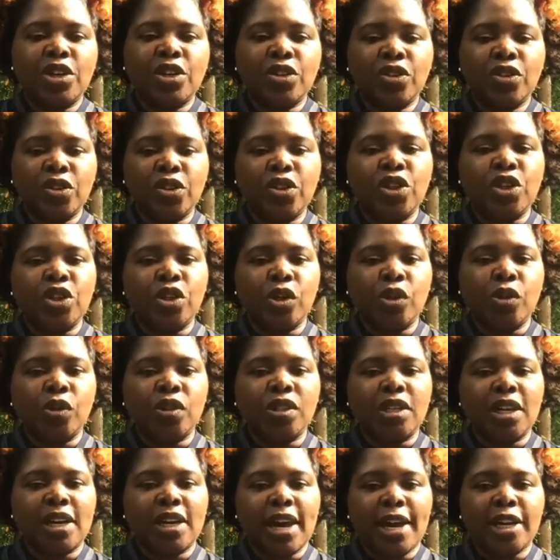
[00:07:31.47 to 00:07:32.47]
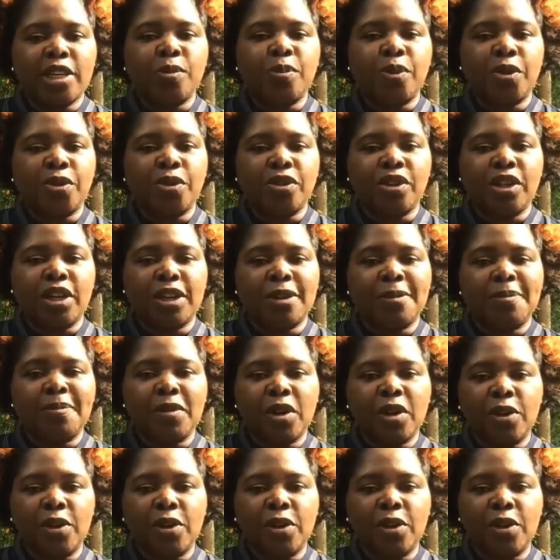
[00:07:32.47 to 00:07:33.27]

do use the S protein